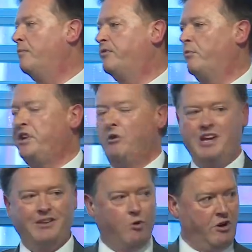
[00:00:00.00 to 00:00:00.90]
We don't
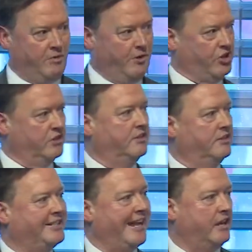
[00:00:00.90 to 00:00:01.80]
need the Royal Commission
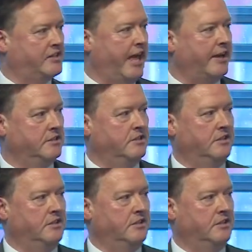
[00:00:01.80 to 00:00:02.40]
to tell us that.